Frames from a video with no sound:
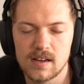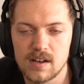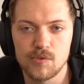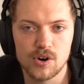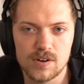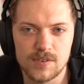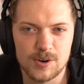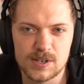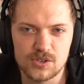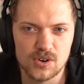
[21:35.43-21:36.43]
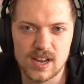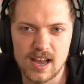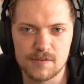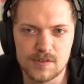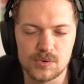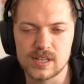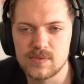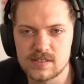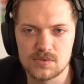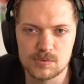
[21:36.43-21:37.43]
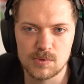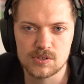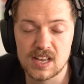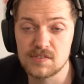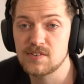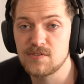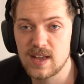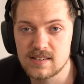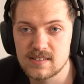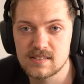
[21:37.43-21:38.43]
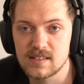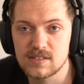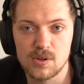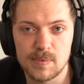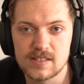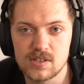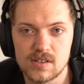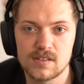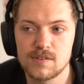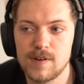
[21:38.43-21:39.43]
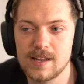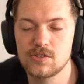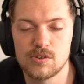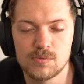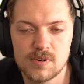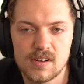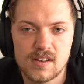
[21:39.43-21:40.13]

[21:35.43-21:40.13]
a work environment, you don't have a request and response, you have an event. It's all based on the fetch loop.